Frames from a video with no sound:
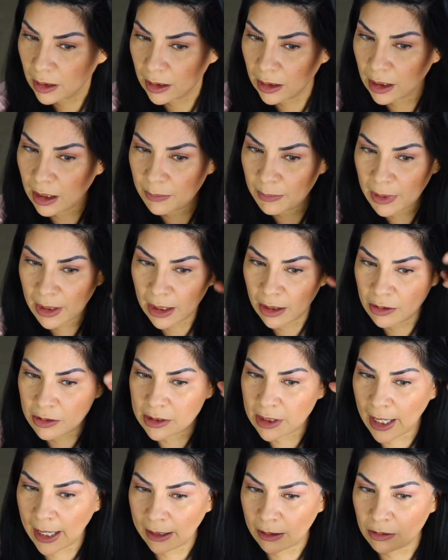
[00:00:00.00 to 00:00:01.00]
Got my hair
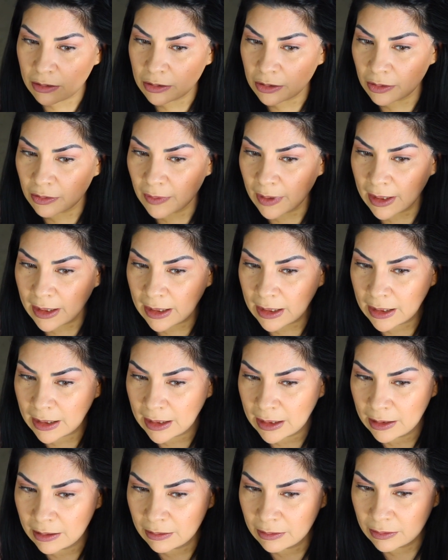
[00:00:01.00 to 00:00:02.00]
tangled
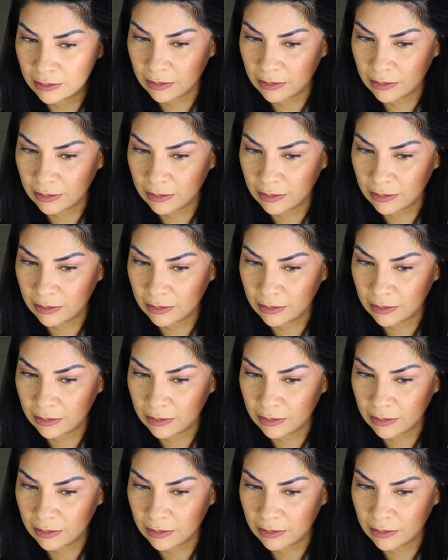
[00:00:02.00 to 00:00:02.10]
already.